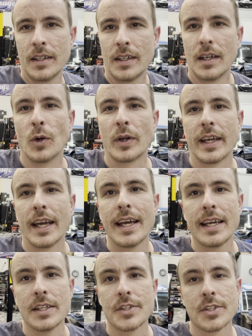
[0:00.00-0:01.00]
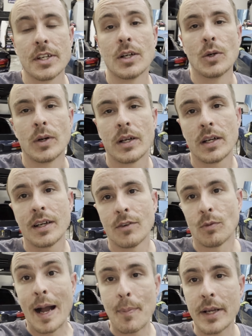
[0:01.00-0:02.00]
Okay, so
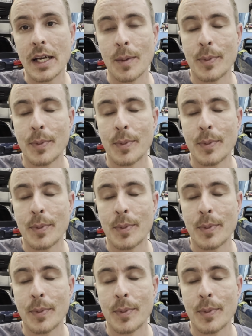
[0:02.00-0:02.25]
wrapping up,